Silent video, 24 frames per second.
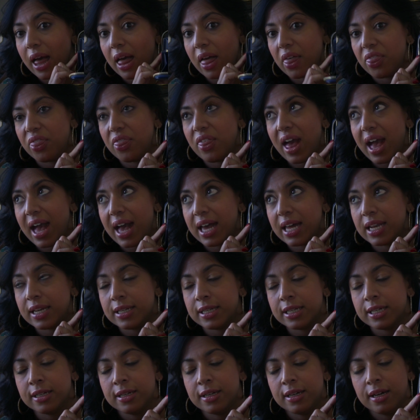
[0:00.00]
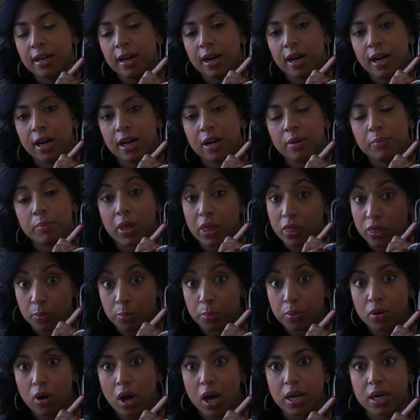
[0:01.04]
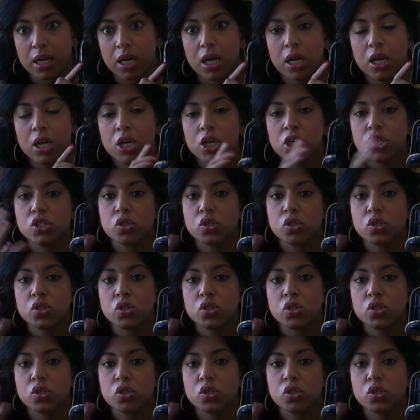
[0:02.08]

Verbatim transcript: than um, the Prada.